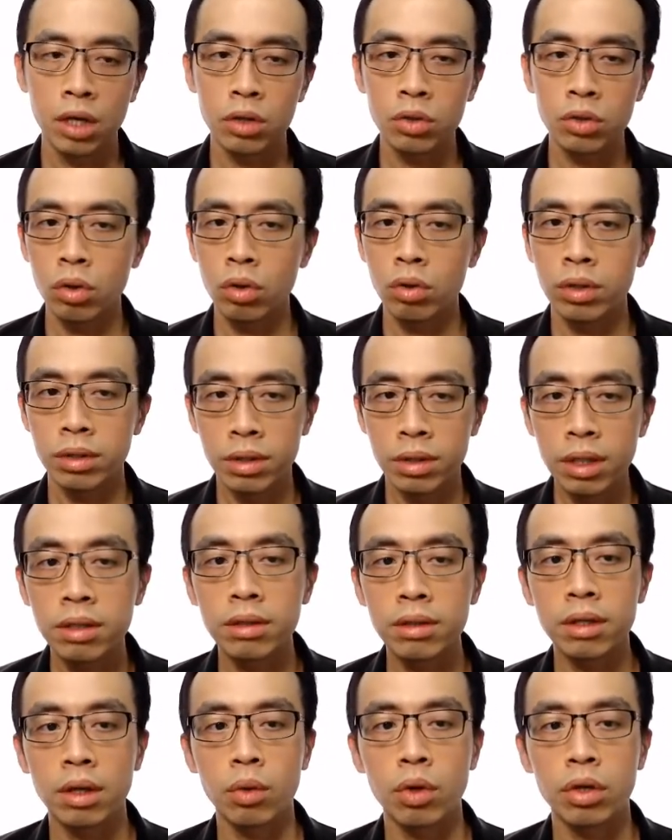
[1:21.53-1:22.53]
So
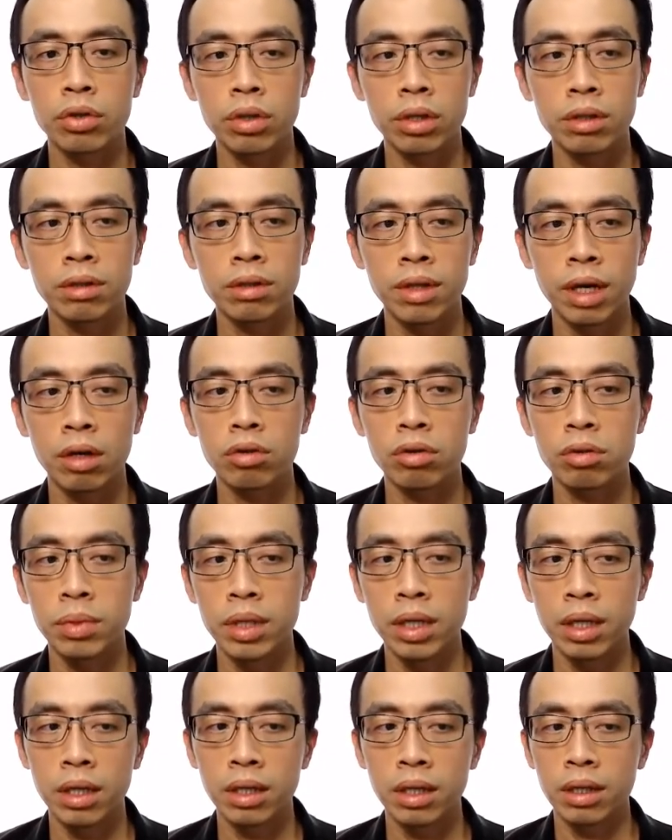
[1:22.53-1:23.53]
since the question tells
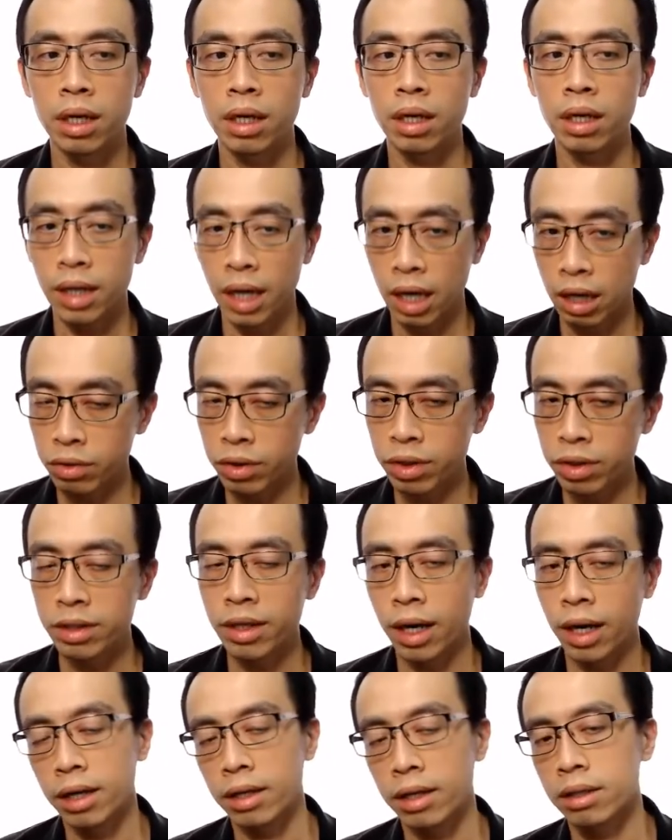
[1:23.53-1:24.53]
me the
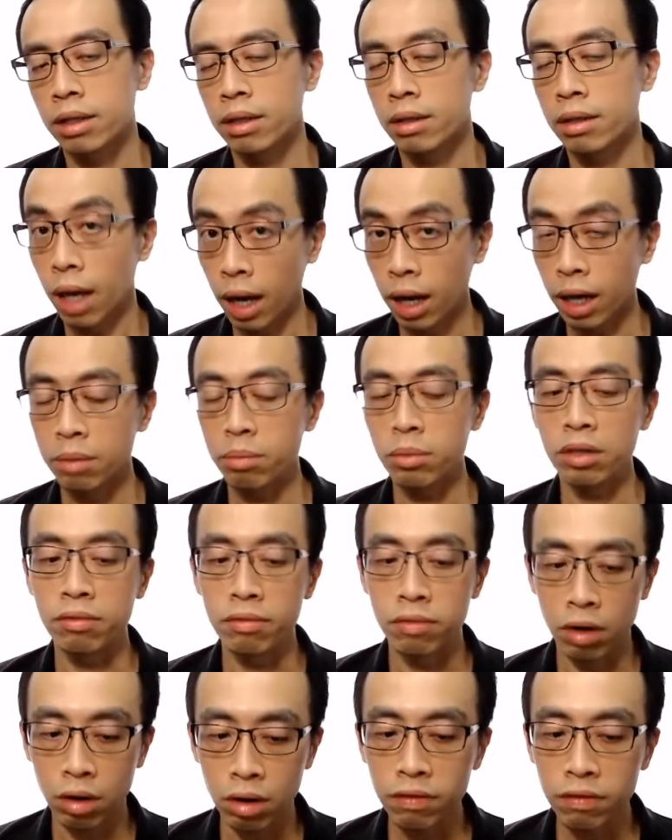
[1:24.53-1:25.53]
current and the time
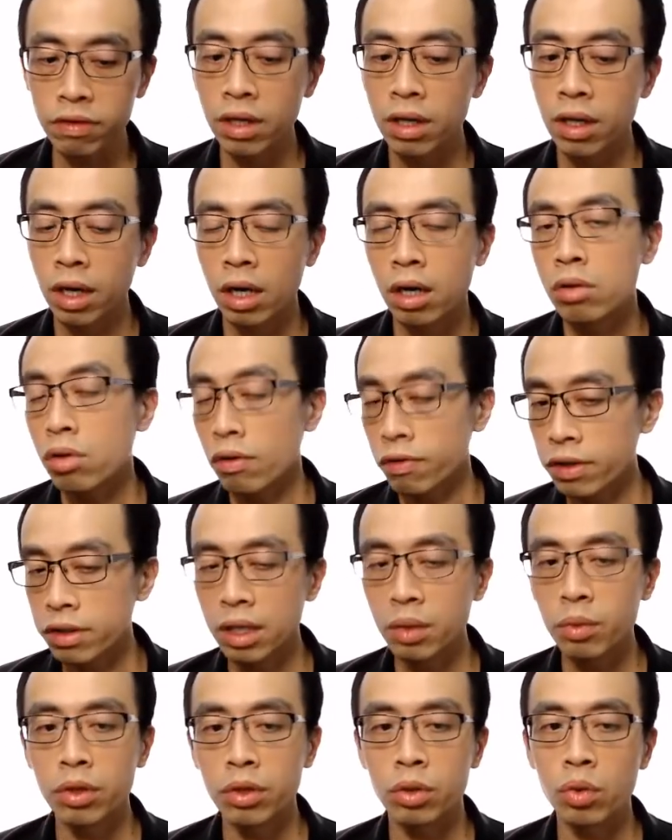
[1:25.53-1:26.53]
involved, so
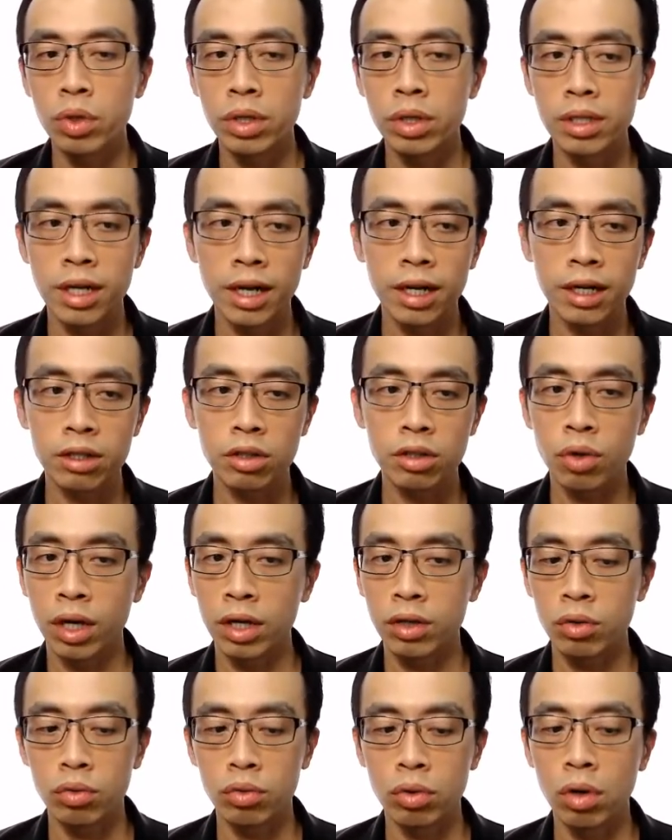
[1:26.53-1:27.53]
first thing we do is let us
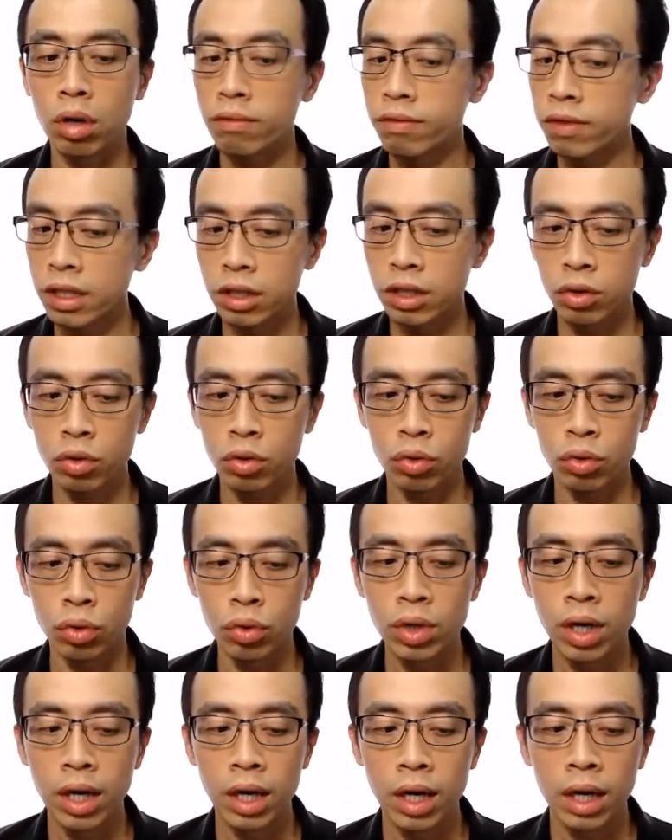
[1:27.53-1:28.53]
try to convert it
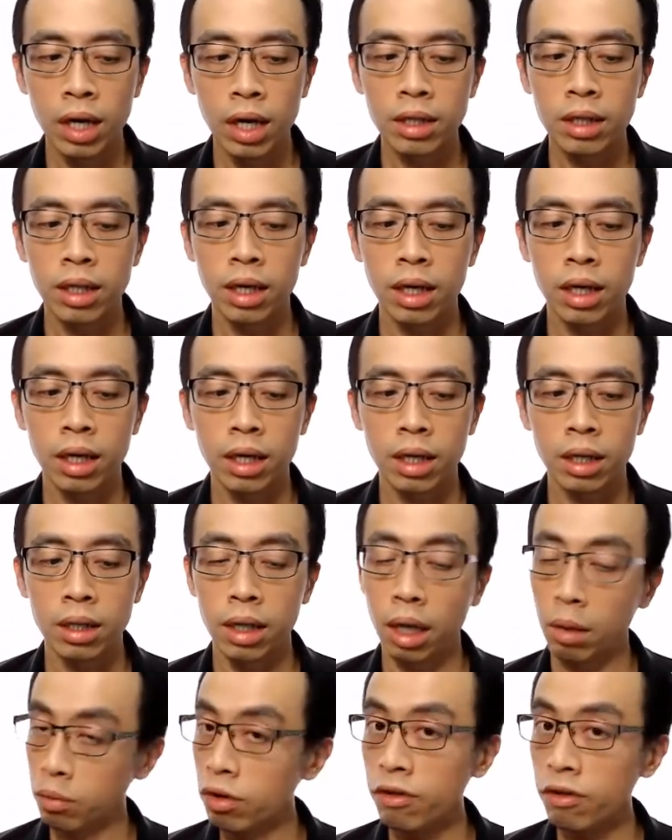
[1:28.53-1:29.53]
to the
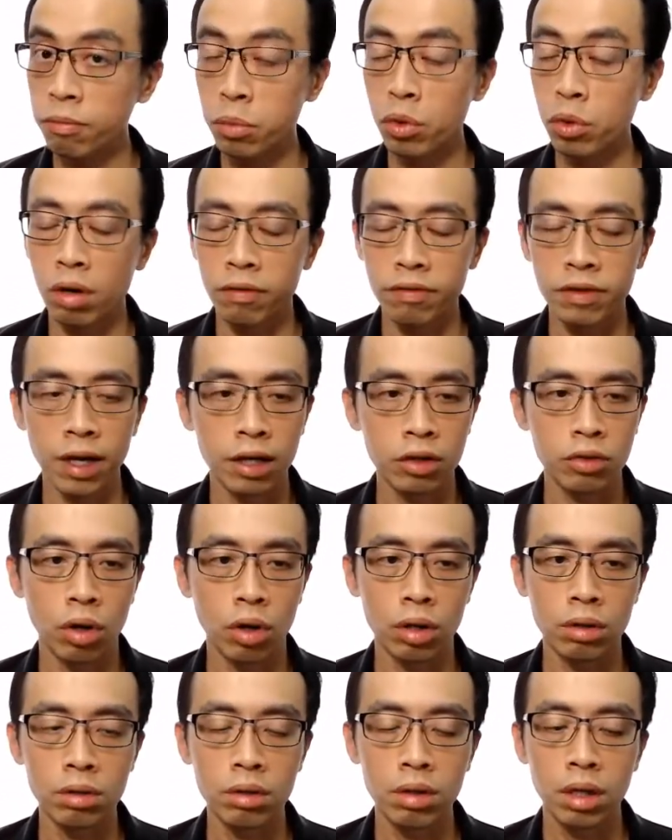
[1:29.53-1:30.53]
number of mole of
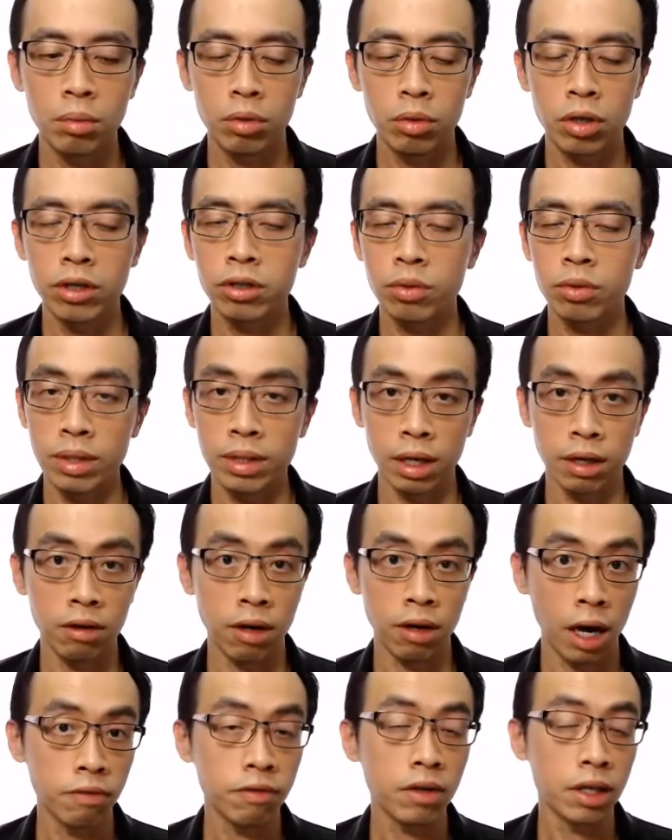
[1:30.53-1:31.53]
electron, because once I
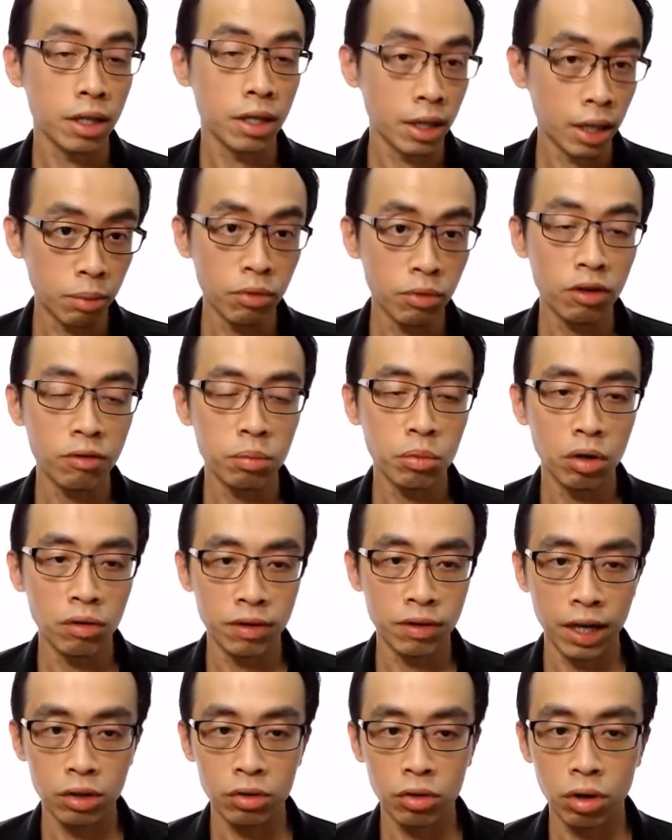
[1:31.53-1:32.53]
have the number of mole
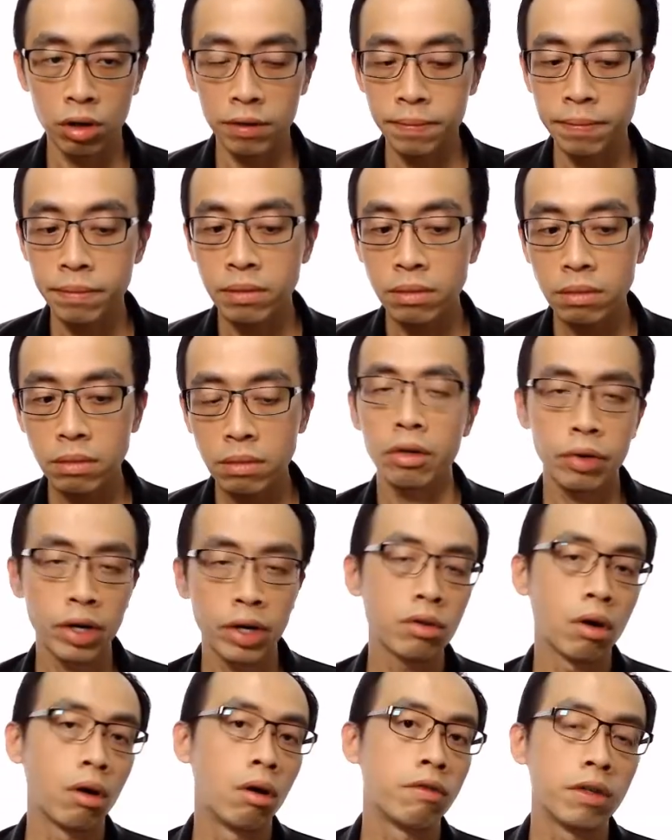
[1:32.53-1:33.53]
of electron, the
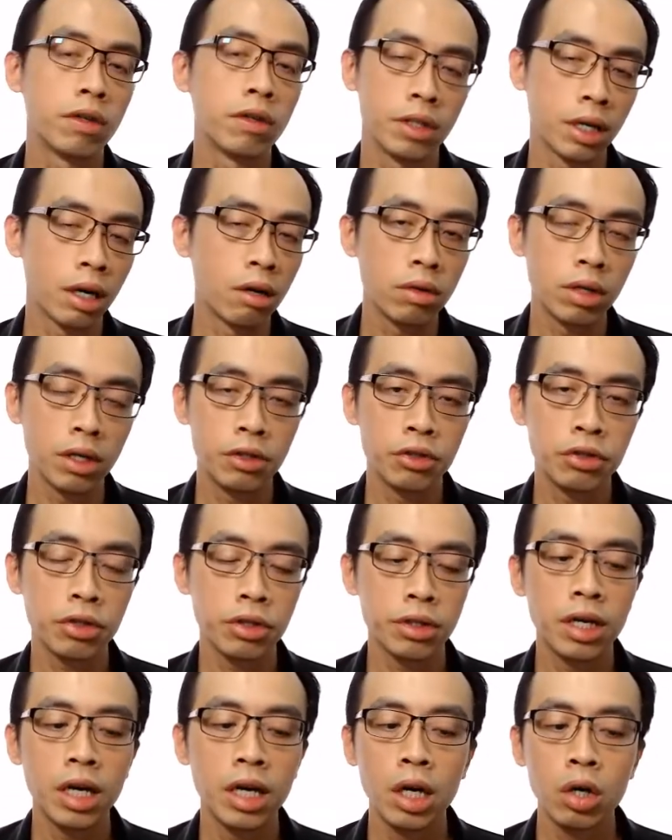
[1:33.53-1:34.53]
rest of the
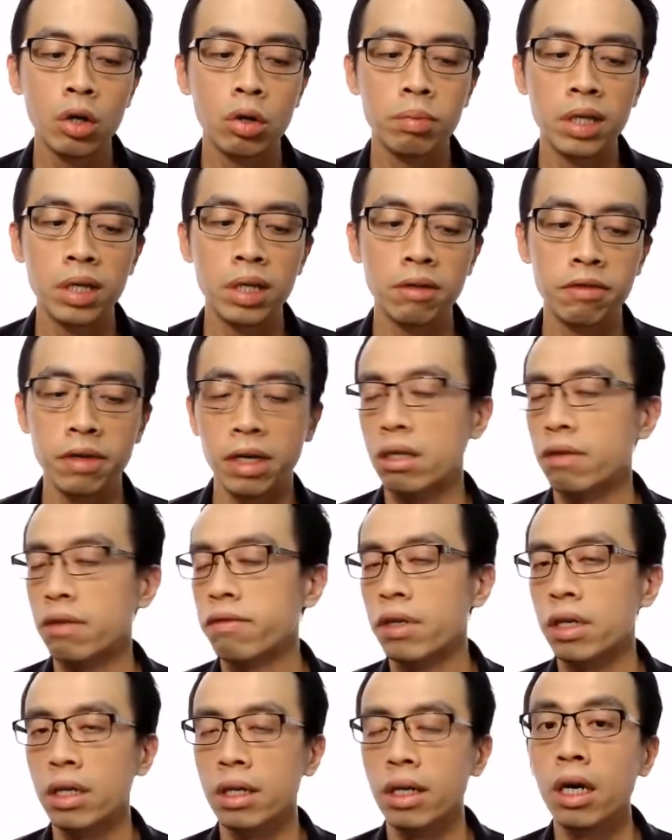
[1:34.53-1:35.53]
calculation will be
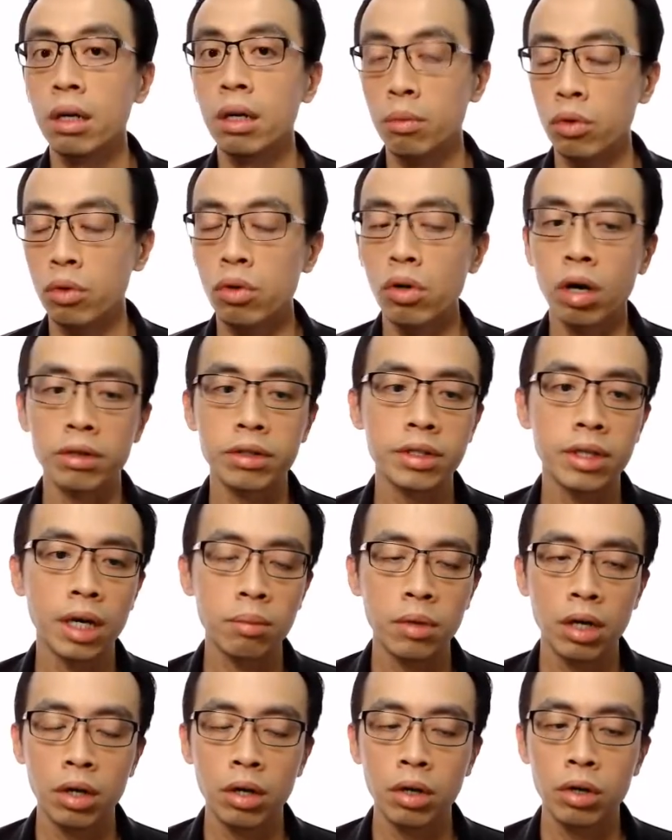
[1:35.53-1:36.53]
effectively mole
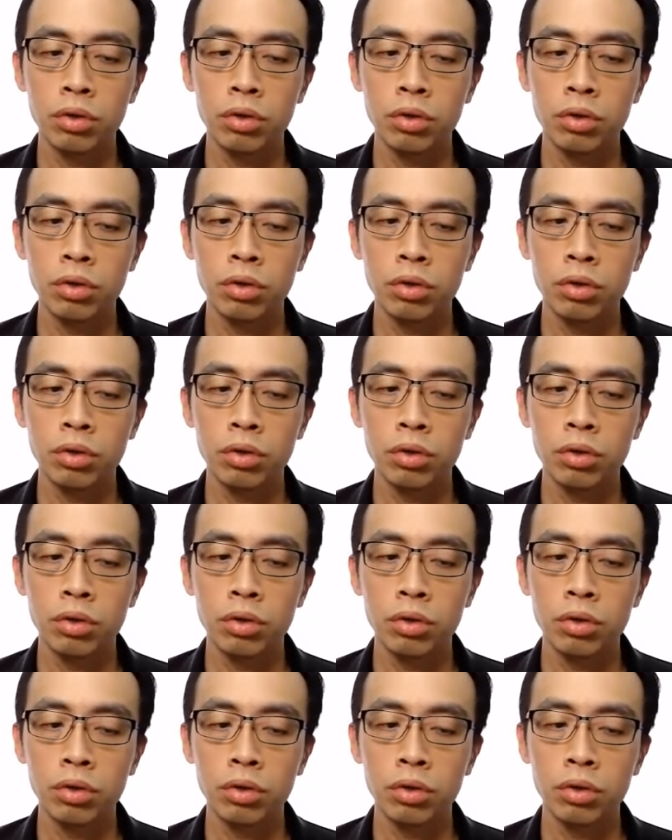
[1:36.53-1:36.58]
concept.